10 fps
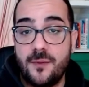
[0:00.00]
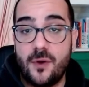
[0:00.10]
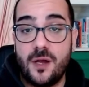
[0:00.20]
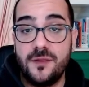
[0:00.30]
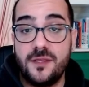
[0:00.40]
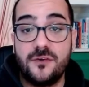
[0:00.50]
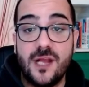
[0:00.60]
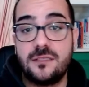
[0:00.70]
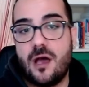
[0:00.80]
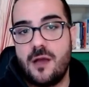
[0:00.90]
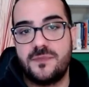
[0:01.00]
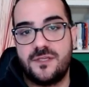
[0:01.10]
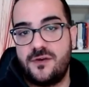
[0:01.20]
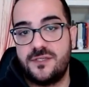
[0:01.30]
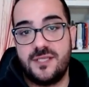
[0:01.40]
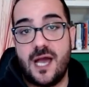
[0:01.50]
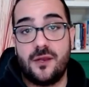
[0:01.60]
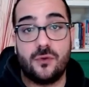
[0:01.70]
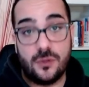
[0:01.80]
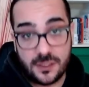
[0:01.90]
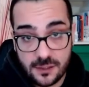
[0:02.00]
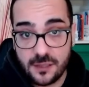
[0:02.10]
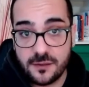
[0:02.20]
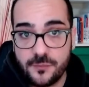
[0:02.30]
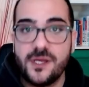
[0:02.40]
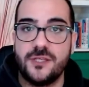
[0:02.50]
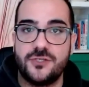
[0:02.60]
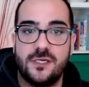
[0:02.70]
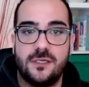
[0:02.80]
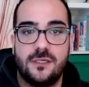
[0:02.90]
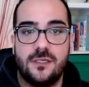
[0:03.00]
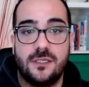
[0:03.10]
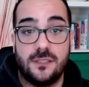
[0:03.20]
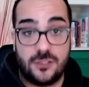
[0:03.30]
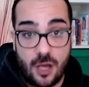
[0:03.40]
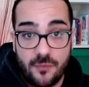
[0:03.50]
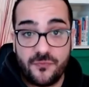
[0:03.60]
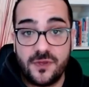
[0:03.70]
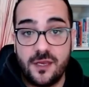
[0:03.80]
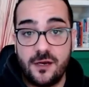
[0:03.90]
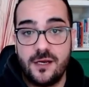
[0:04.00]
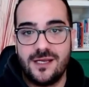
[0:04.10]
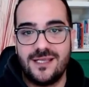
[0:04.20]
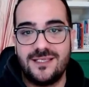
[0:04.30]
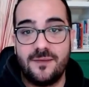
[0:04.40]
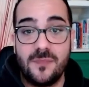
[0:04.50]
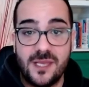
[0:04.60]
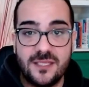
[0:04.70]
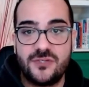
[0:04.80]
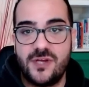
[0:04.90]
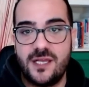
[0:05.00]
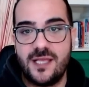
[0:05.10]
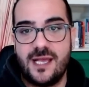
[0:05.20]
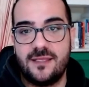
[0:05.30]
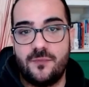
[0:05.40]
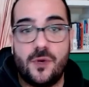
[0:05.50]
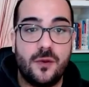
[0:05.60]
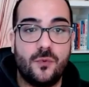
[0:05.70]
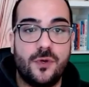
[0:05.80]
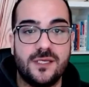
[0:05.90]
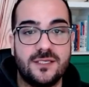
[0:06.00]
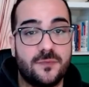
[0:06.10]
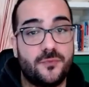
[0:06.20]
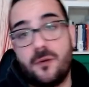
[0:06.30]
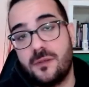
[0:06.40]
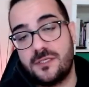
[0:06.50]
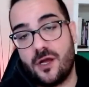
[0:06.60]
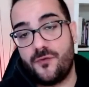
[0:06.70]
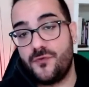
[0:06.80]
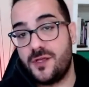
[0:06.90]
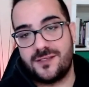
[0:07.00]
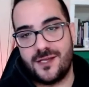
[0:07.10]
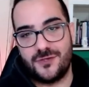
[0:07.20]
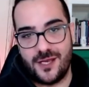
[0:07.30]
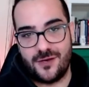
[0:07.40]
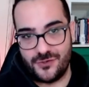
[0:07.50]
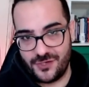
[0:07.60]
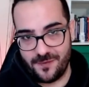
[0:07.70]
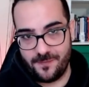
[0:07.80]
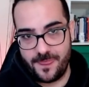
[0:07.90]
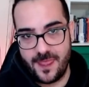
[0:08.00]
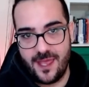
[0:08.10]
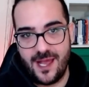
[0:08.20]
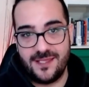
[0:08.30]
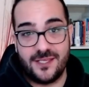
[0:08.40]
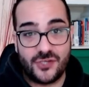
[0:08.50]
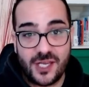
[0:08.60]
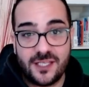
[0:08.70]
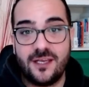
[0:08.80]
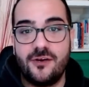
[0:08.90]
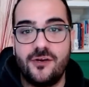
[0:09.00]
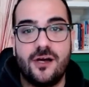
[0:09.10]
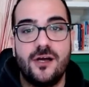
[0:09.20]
on the real time series data collected on the bridge. The top figure is the mean trend, and the bottom one is the probability of non-stationary regime. And the shaded area